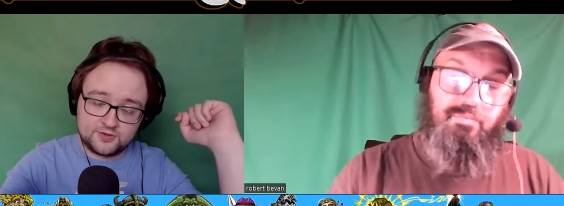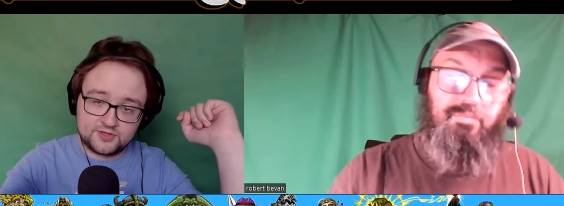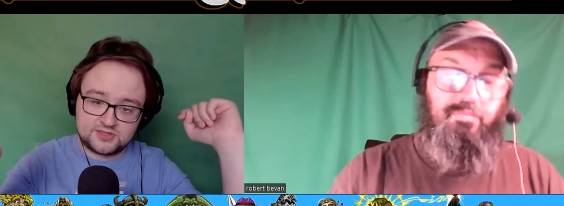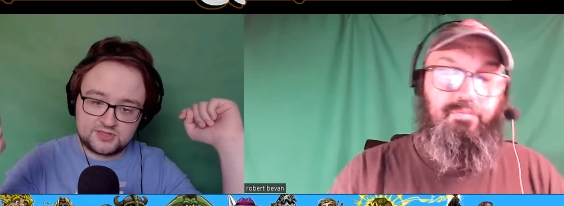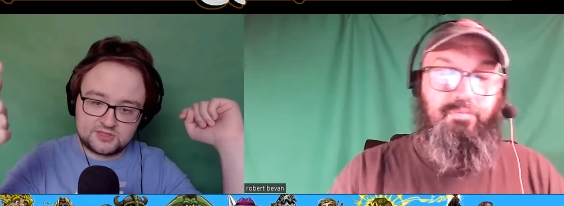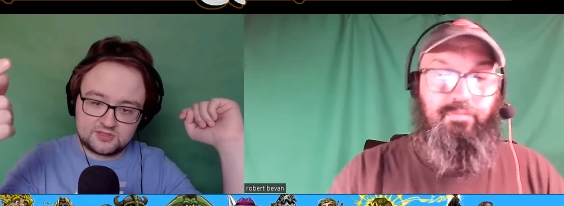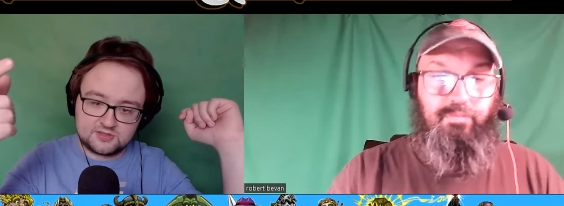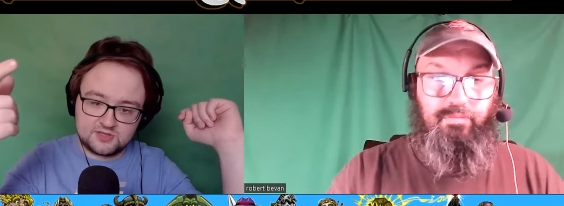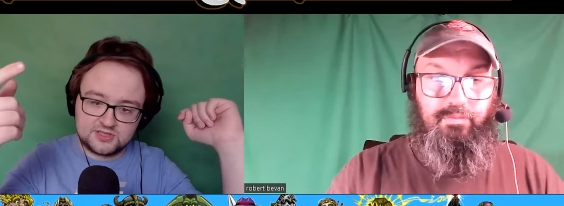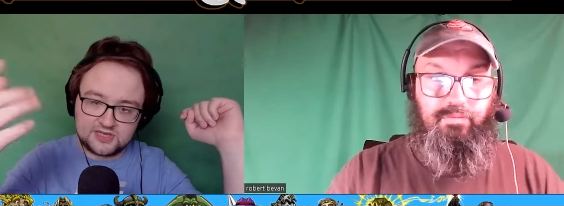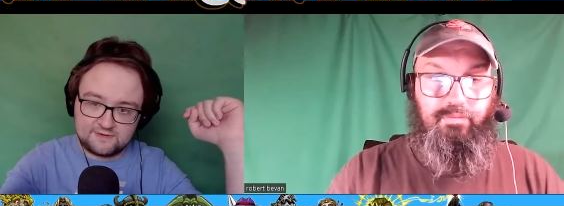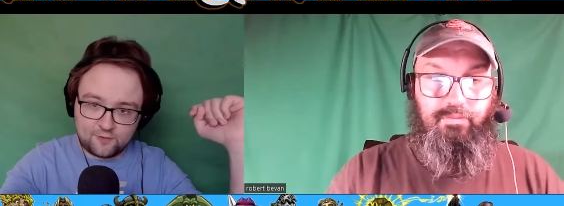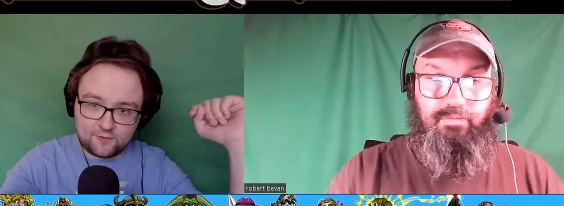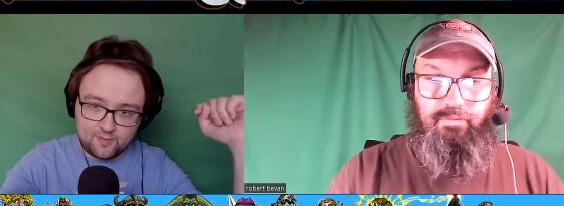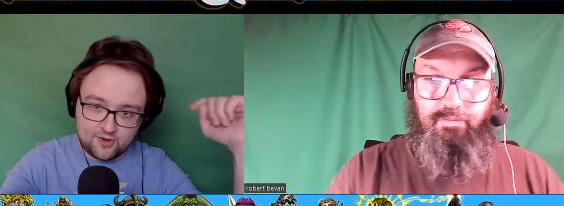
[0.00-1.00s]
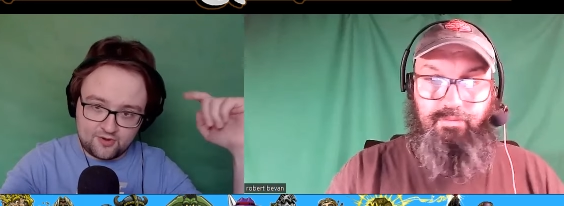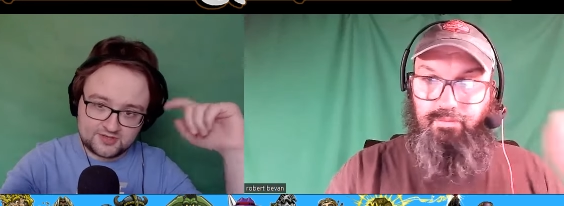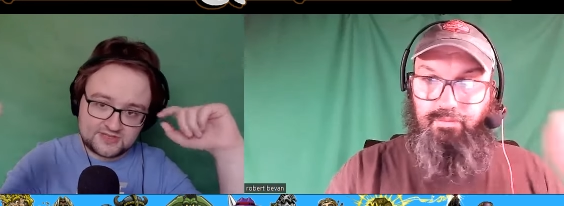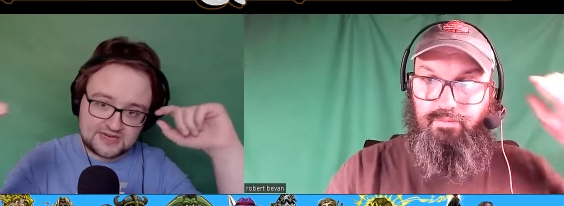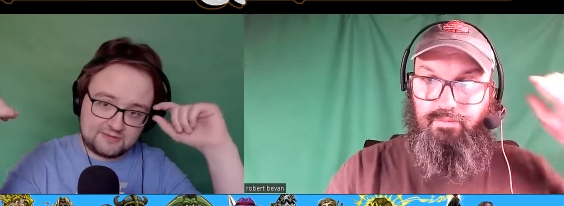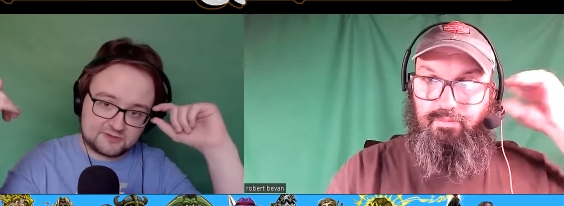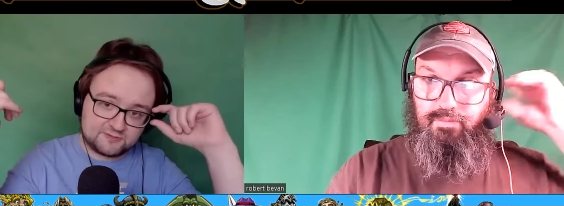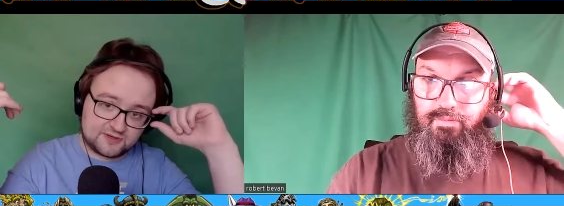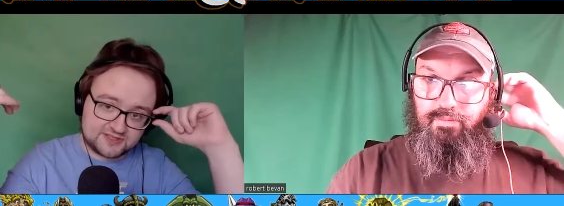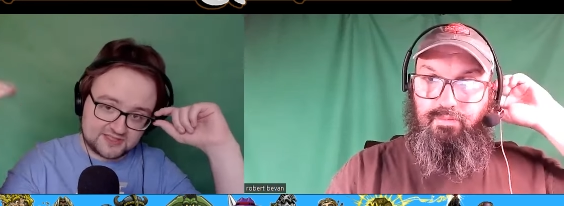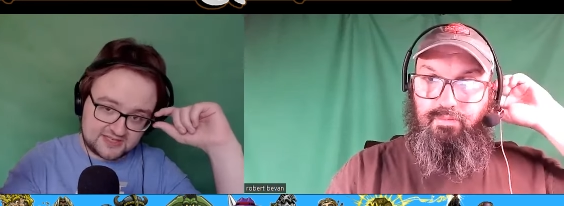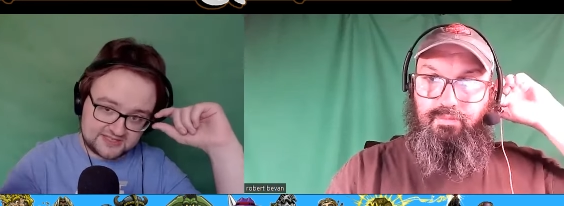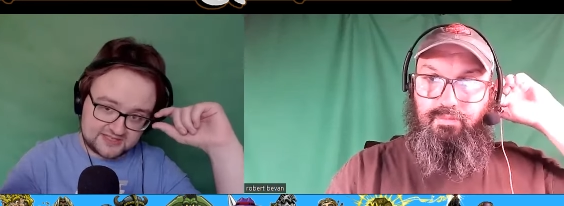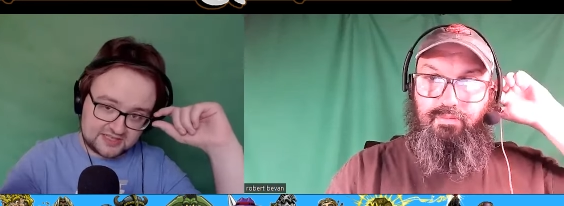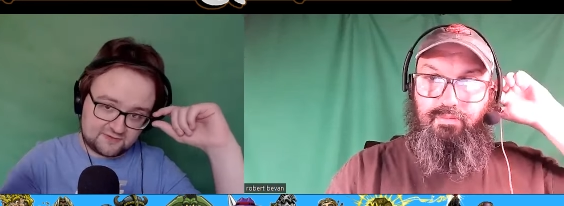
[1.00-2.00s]
Speaker 1: or the, the d4 bonus damage plus the
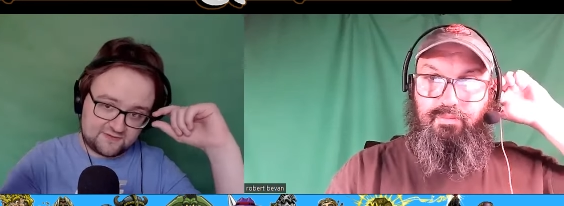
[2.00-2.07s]
d6